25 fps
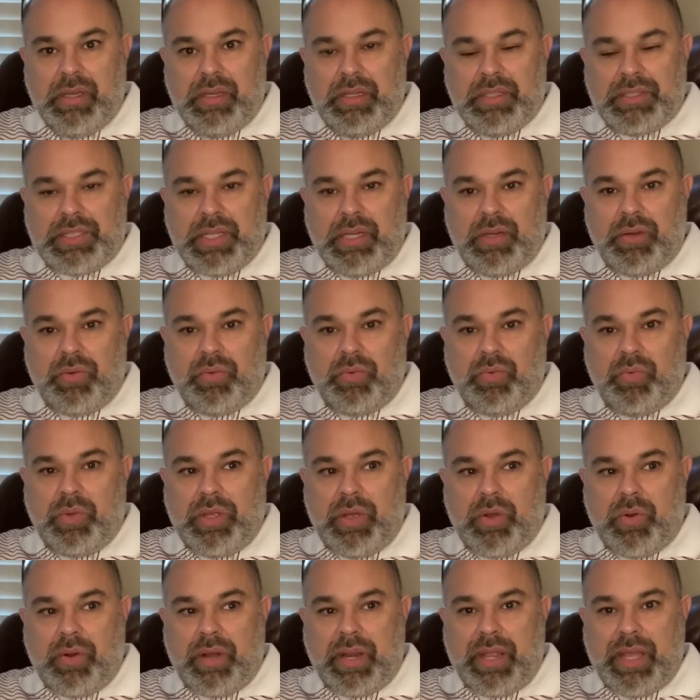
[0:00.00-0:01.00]
So
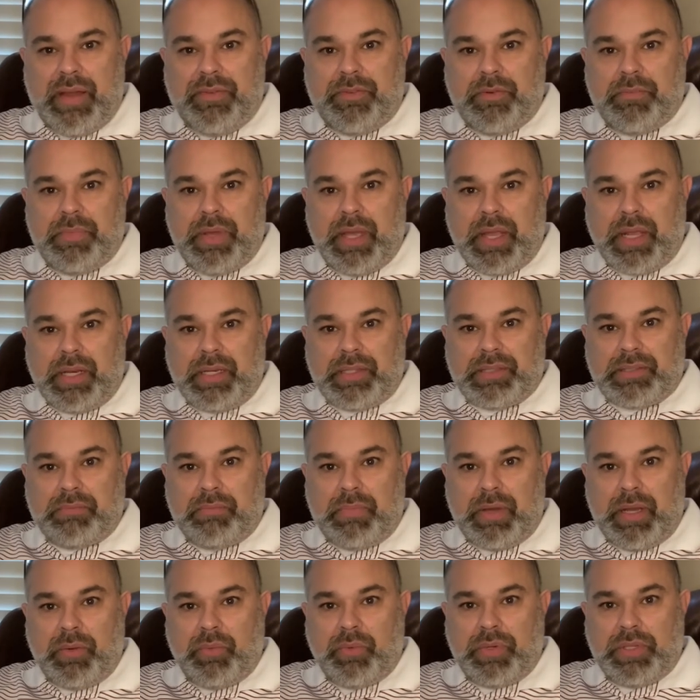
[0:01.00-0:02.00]
we already have a mechanism
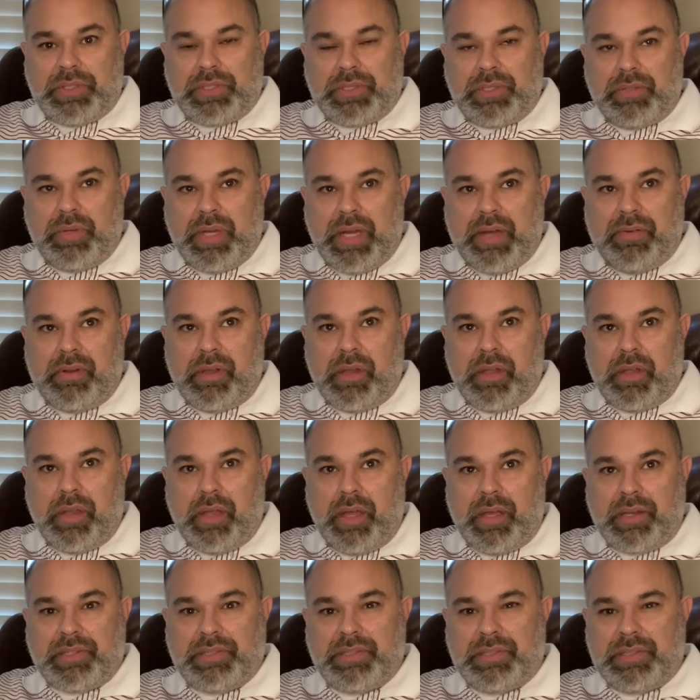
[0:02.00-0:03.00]
by which to have a
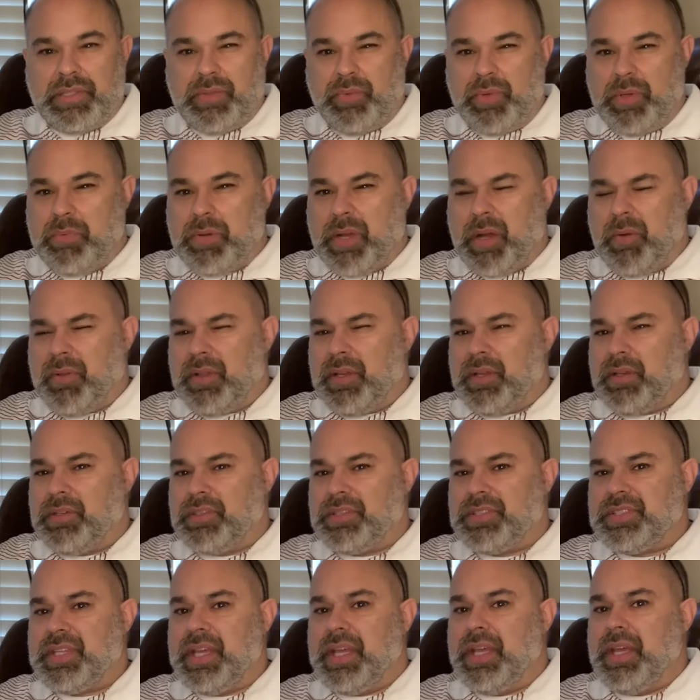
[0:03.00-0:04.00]
collection, so we probably
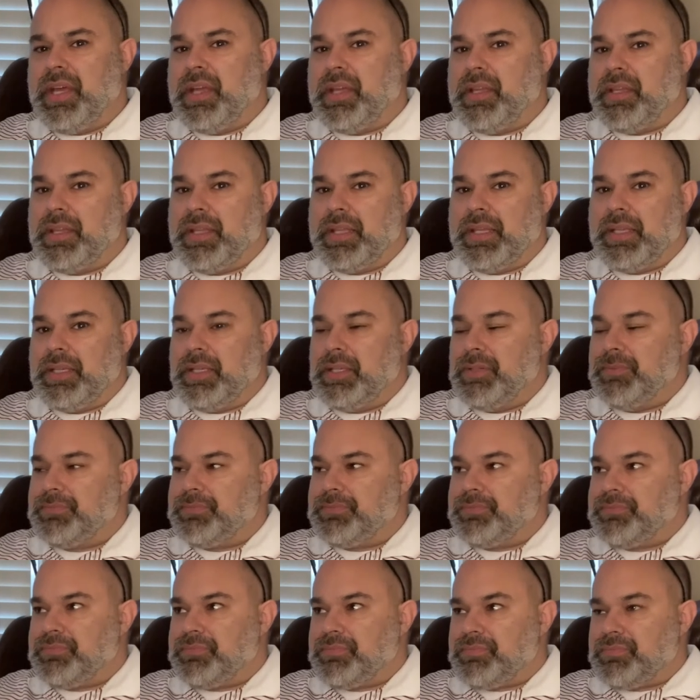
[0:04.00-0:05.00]
understand the
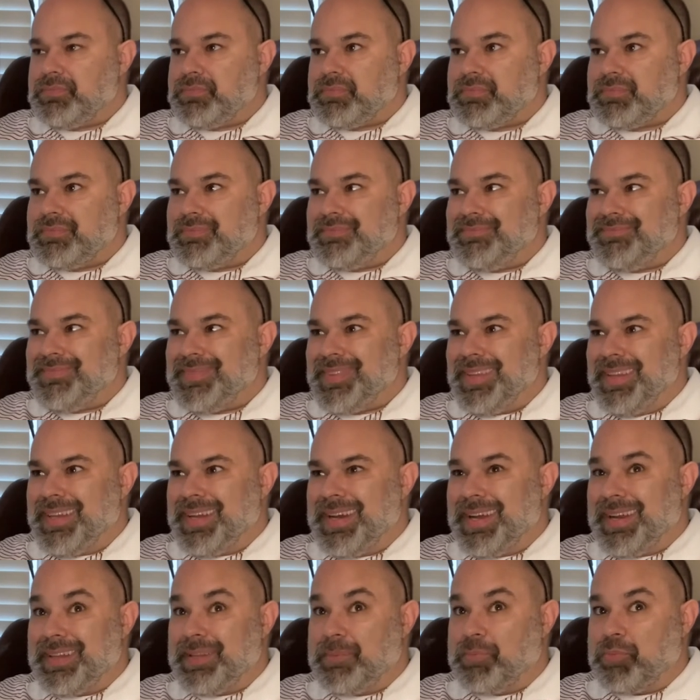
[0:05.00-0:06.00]

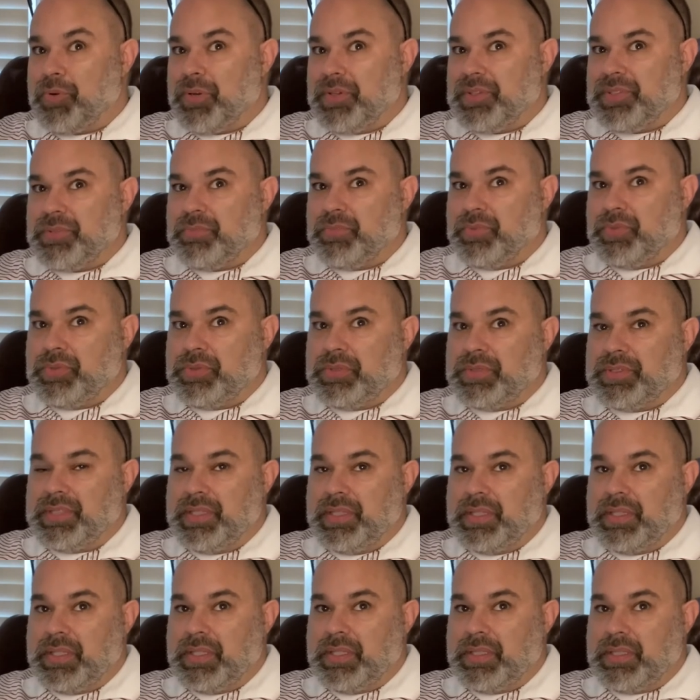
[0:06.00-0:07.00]
kind of the principles
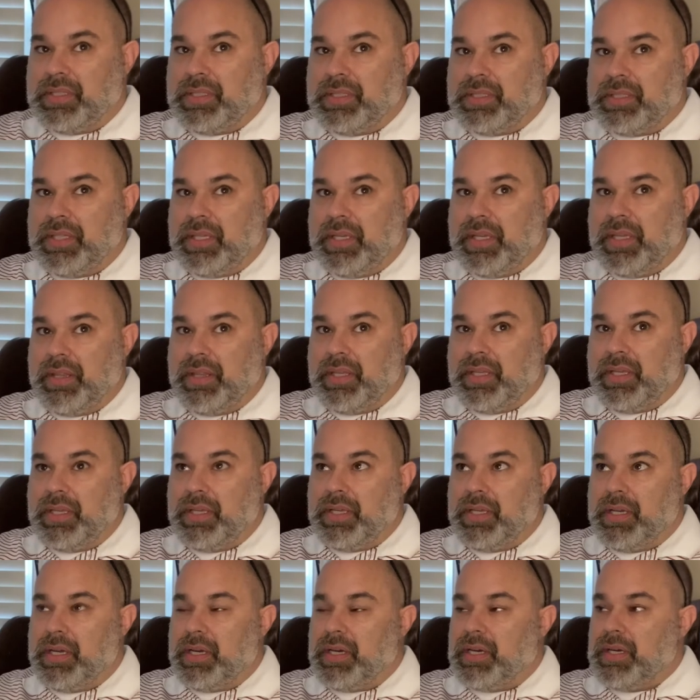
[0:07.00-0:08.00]
and the and
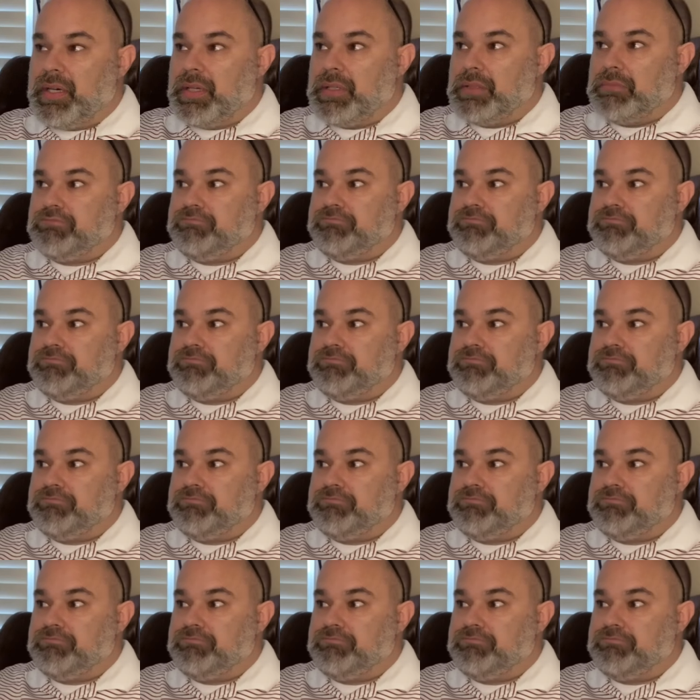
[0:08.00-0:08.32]
the uh,